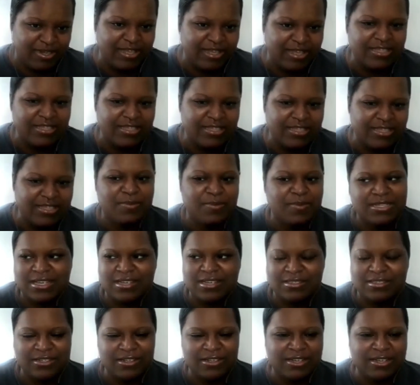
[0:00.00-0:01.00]
Like
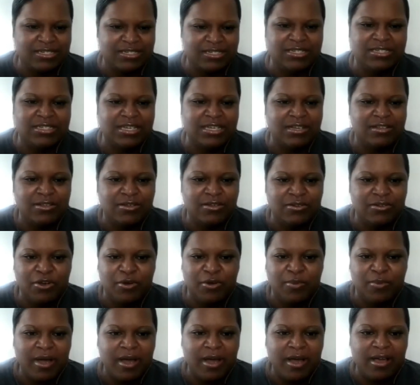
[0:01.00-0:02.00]
somebody's out there actually
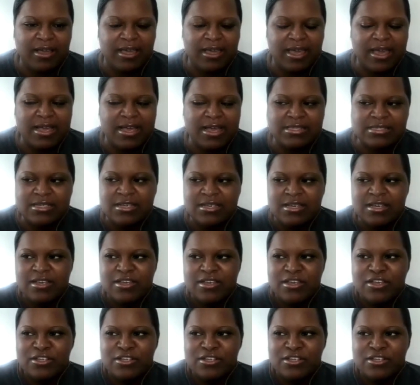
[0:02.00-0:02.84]
downloading your podcast.